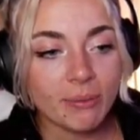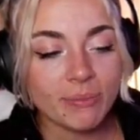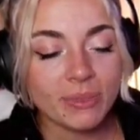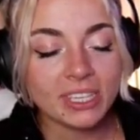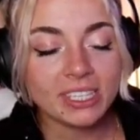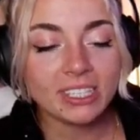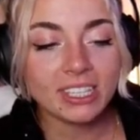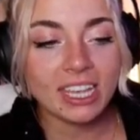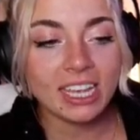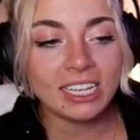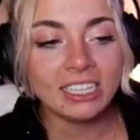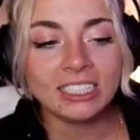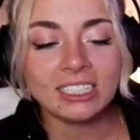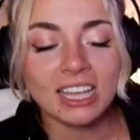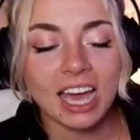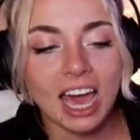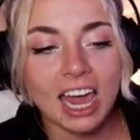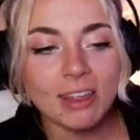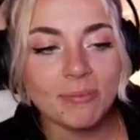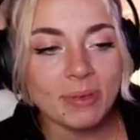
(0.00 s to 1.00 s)
This kid's
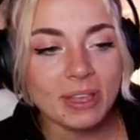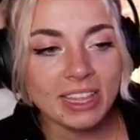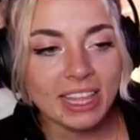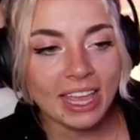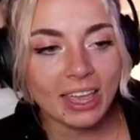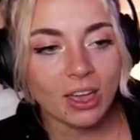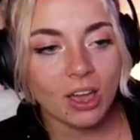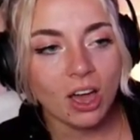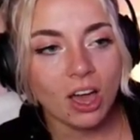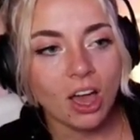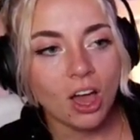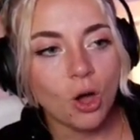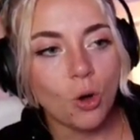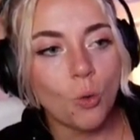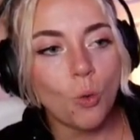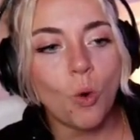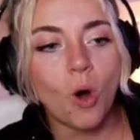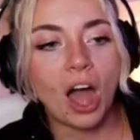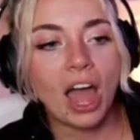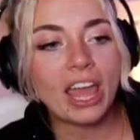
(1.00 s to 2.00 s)
gotta be like,
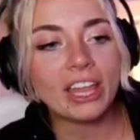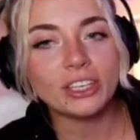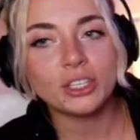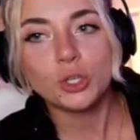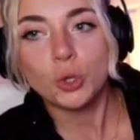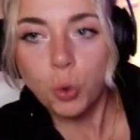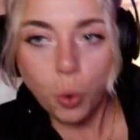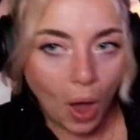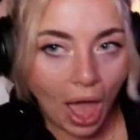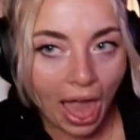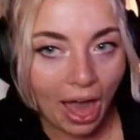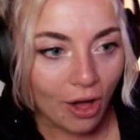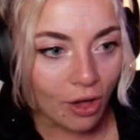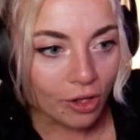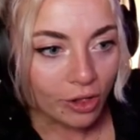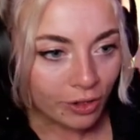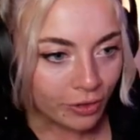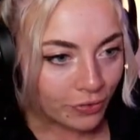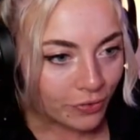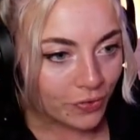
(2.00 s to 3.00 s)
what,
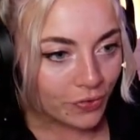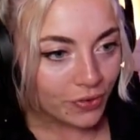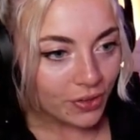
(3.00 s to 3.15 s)
12?